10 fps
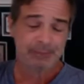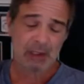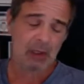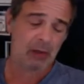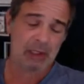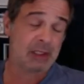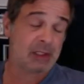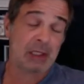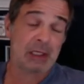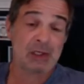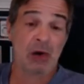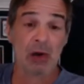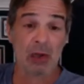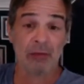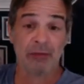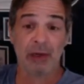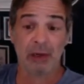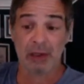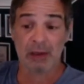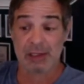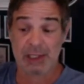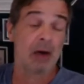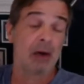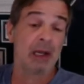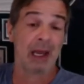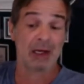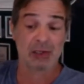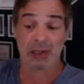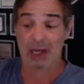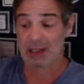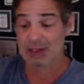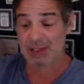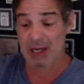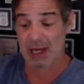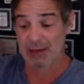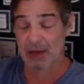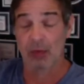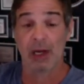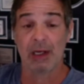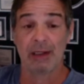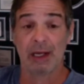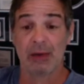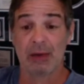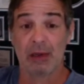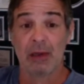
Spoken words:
you know, it's all very scary, actually, Alex. I think we're heading down